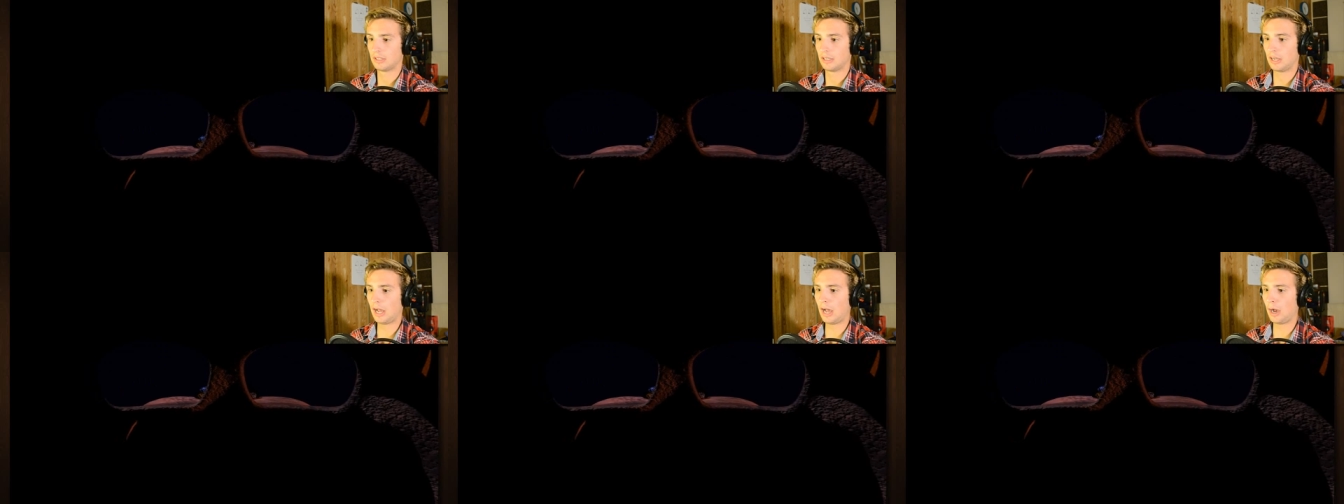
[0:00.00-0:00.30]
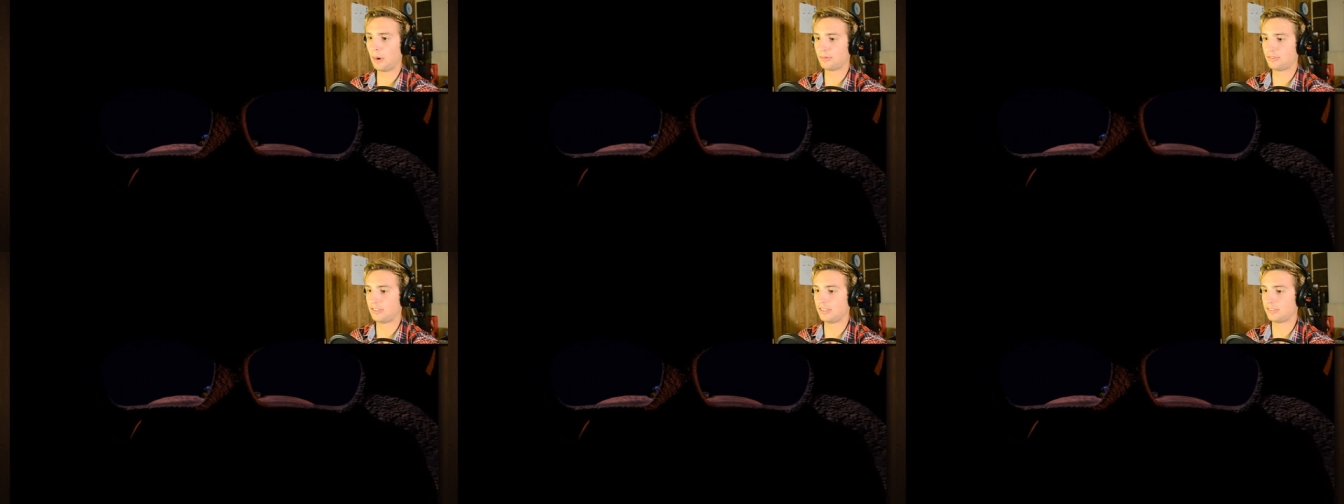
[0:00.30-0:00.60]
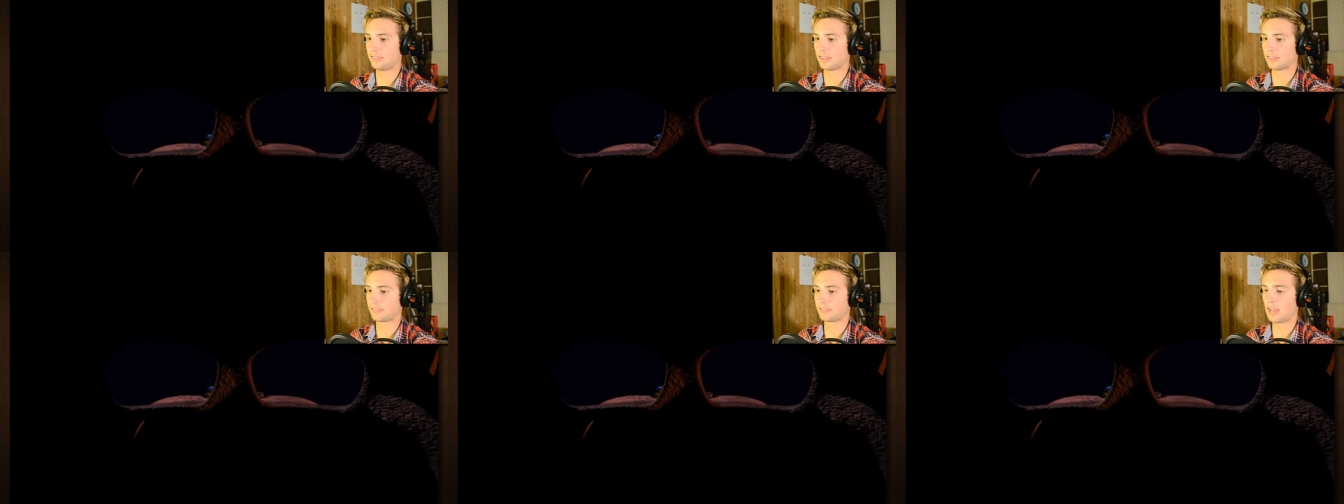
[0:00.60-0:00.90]
Oh,
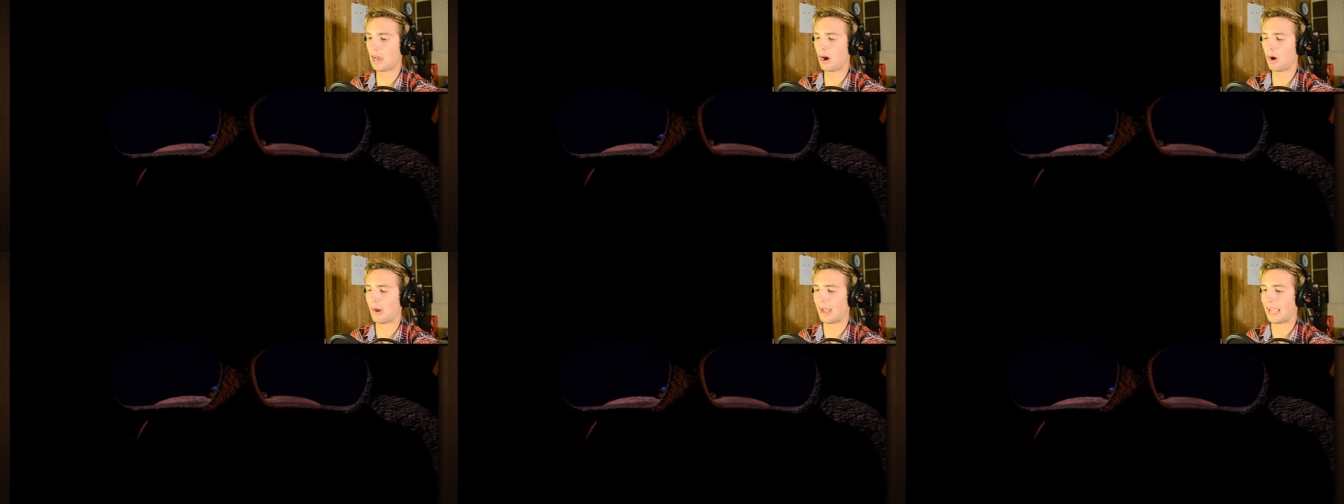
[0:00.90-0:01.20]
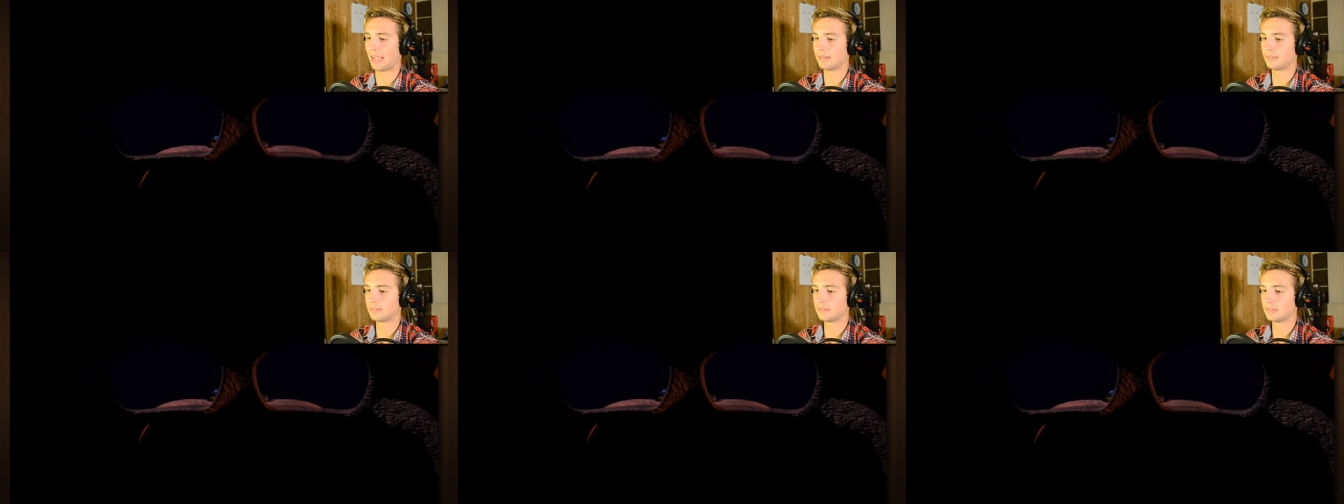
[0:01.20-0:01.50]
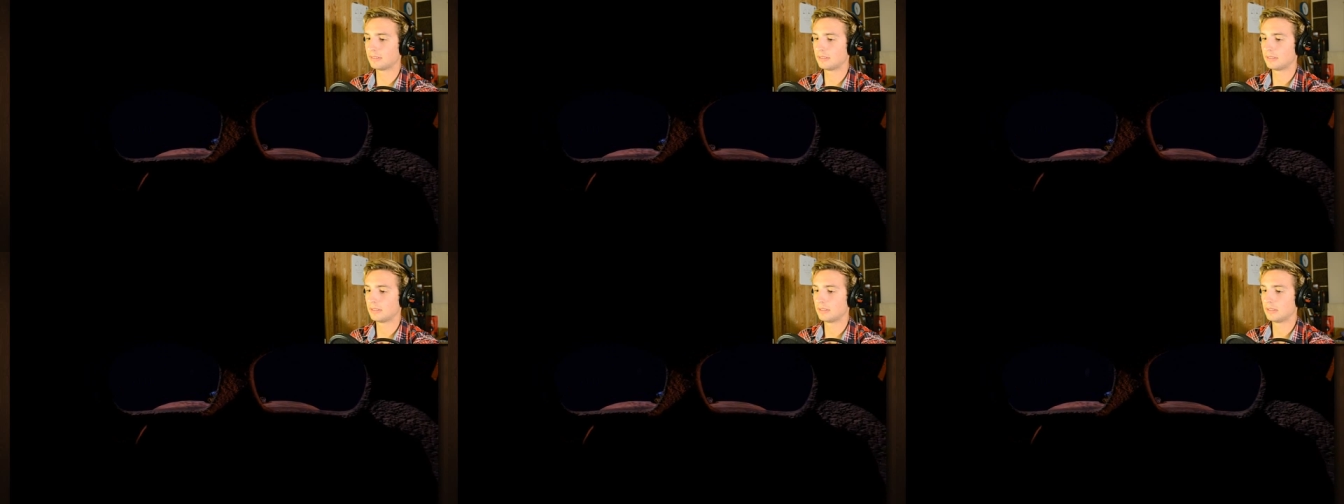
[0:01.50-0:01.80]
Jesus. Go away.
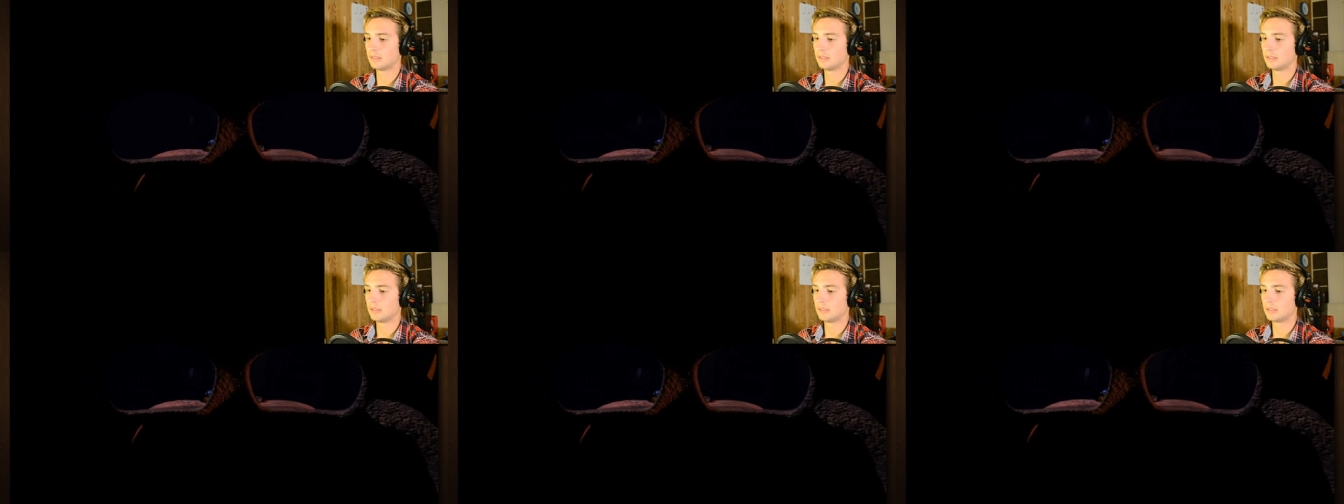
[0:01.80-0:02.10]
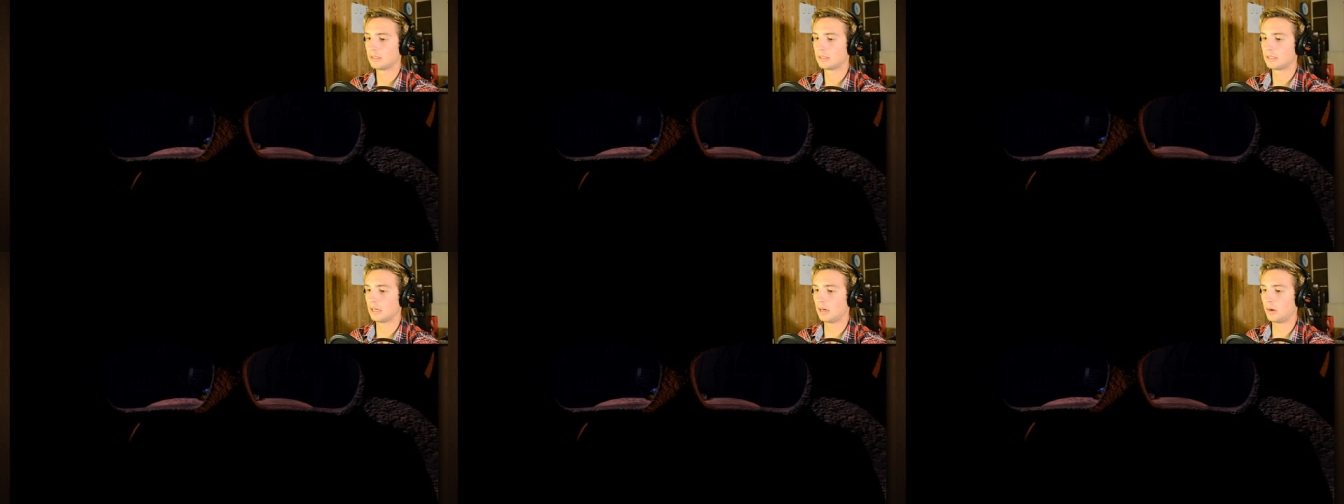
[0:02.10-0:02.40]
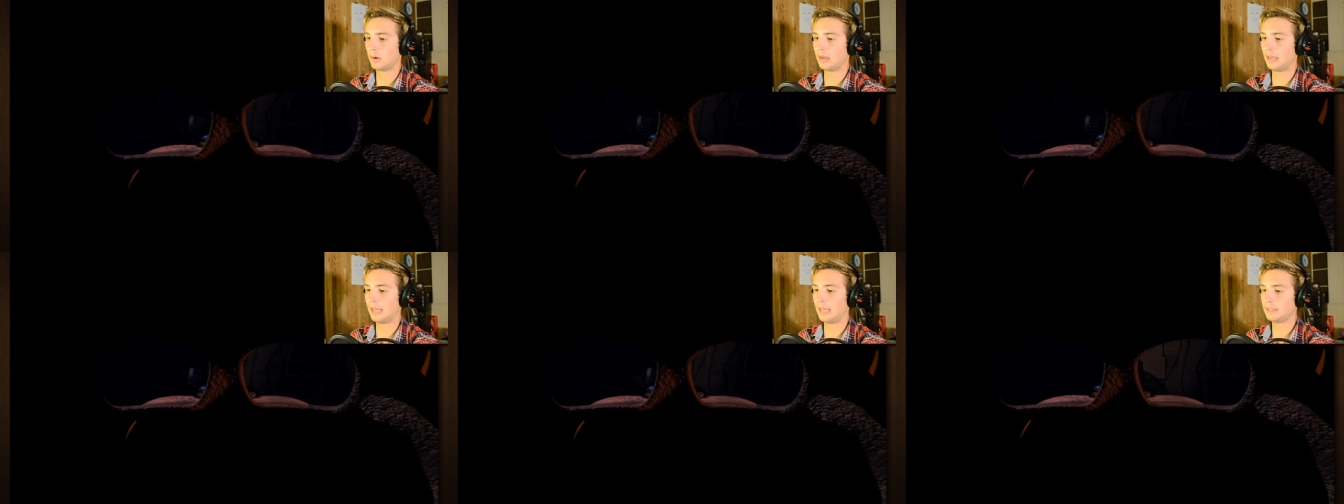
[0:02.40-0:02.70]

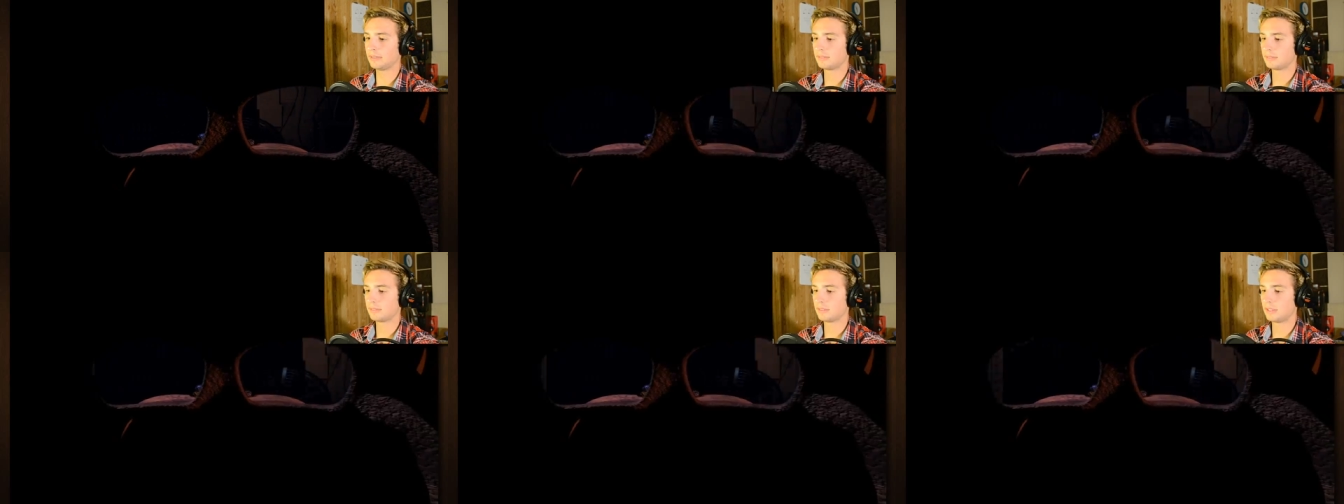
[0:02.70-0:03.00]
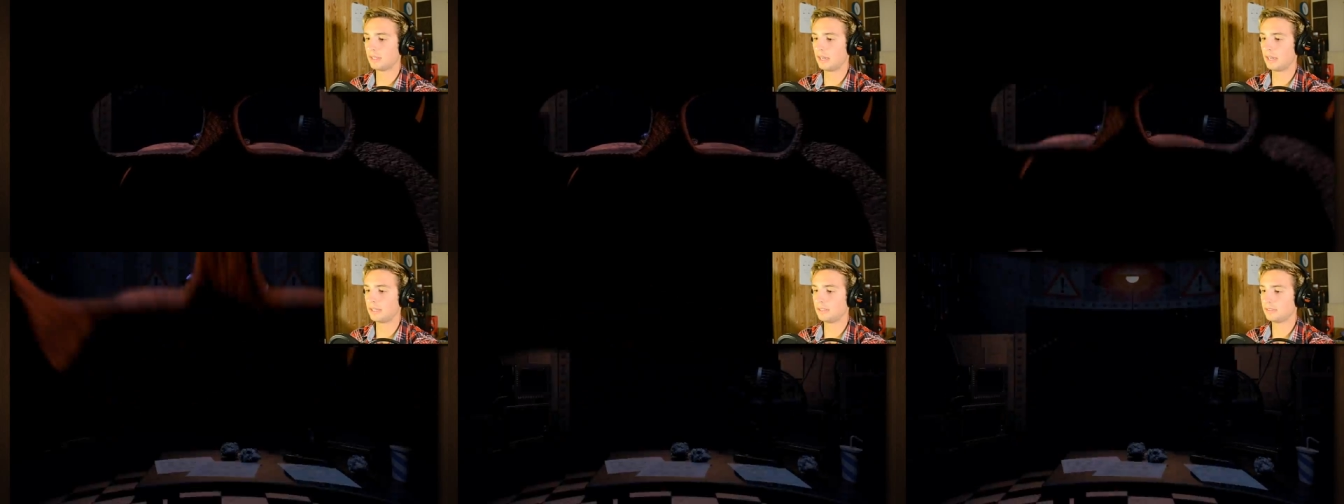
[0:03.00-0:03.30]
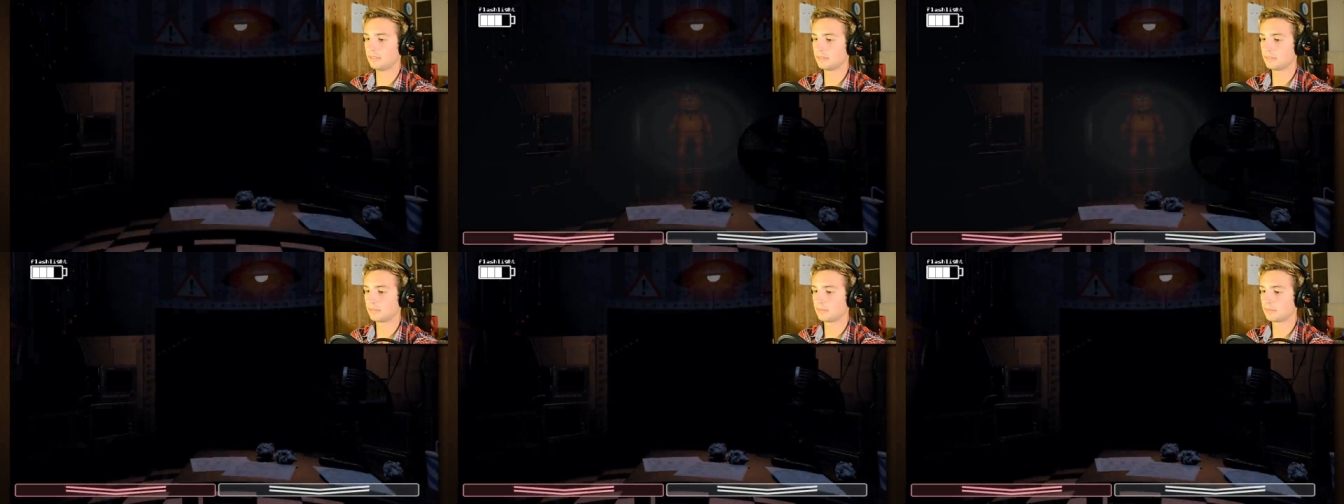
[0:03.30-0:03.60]
Go away. Good.